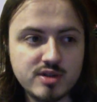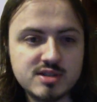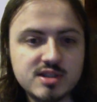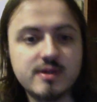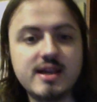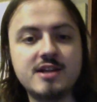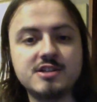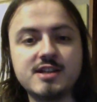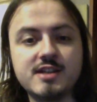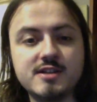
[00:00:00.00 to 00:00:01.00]
So again, it's
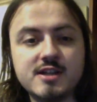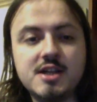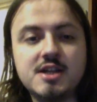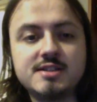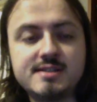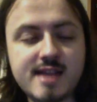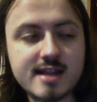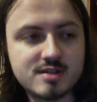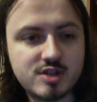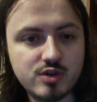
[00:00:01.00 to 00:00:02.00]
another set
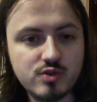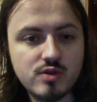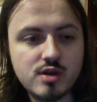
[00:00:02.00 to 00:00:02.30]
2